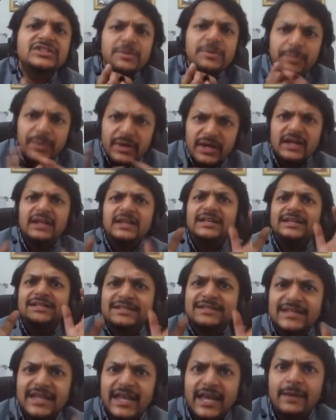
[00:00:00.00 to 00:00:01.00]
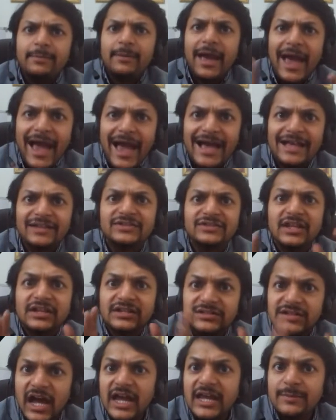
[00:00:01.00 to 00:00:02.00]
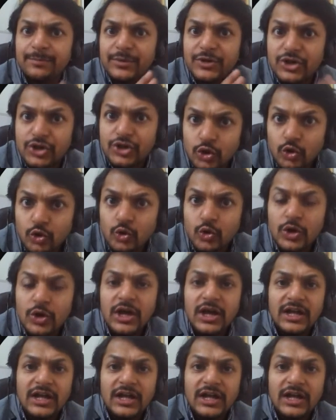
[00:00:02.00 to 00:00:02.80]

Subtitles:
typically same as the type 2